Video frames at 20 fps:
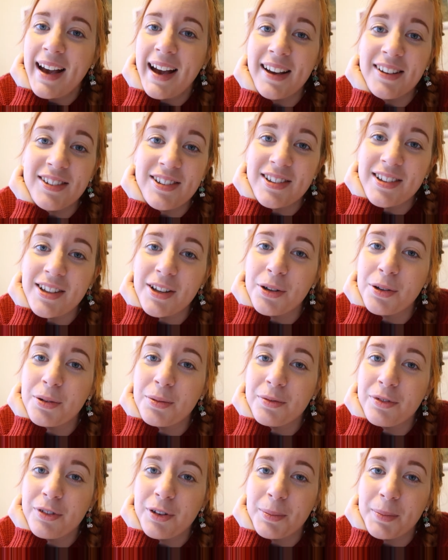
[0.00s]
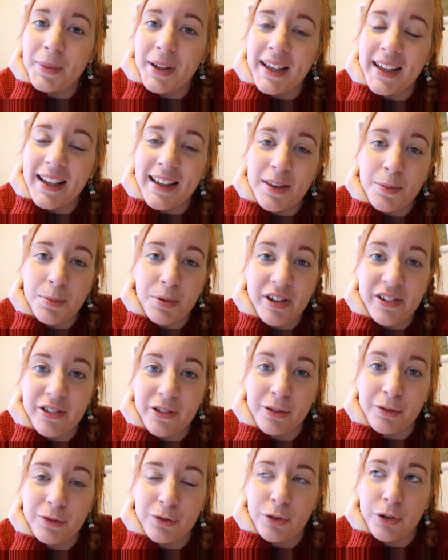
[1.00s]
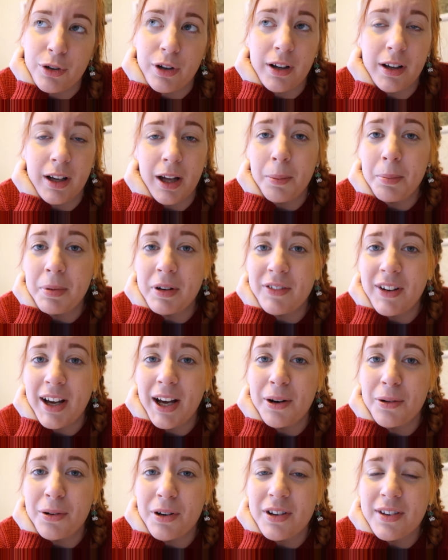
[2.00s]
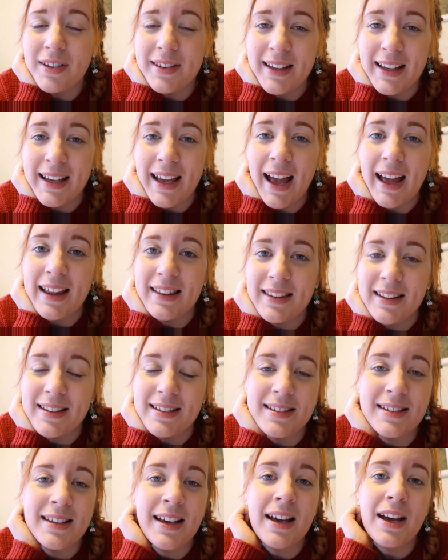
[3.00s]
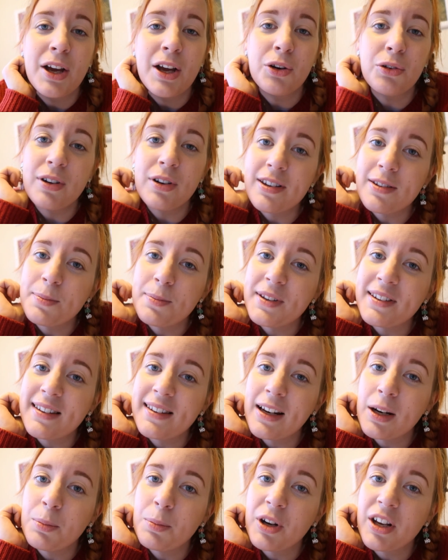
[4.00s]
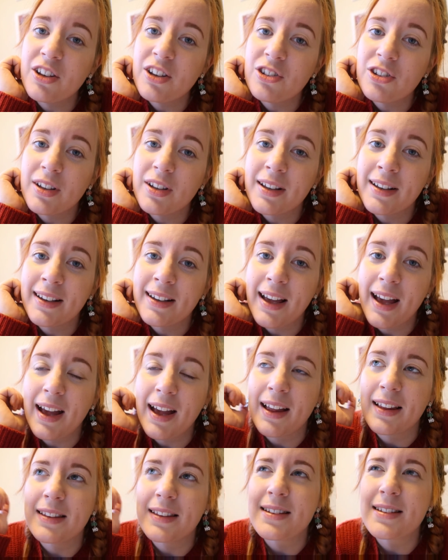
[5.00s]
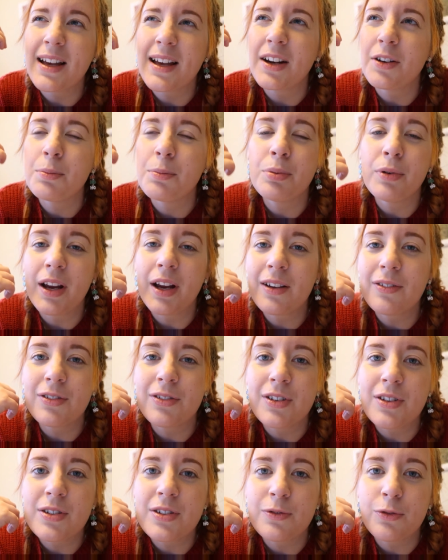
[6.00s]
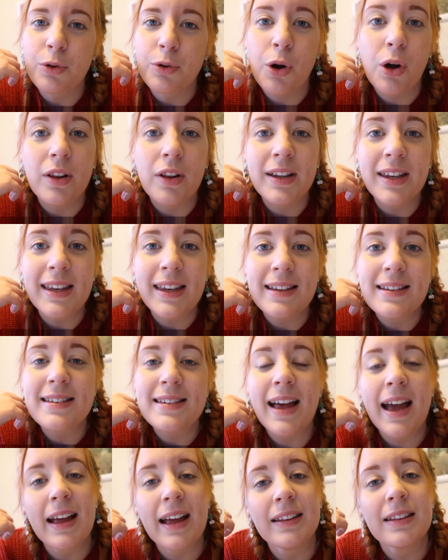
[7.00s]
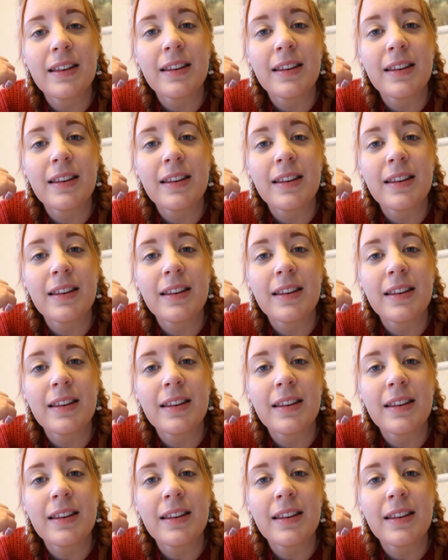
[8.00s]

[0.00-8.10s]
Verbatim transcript: I just got home from being at the preschool for a couple of hours. They had this Christmas celebration and this kind of breakfast for all the kids and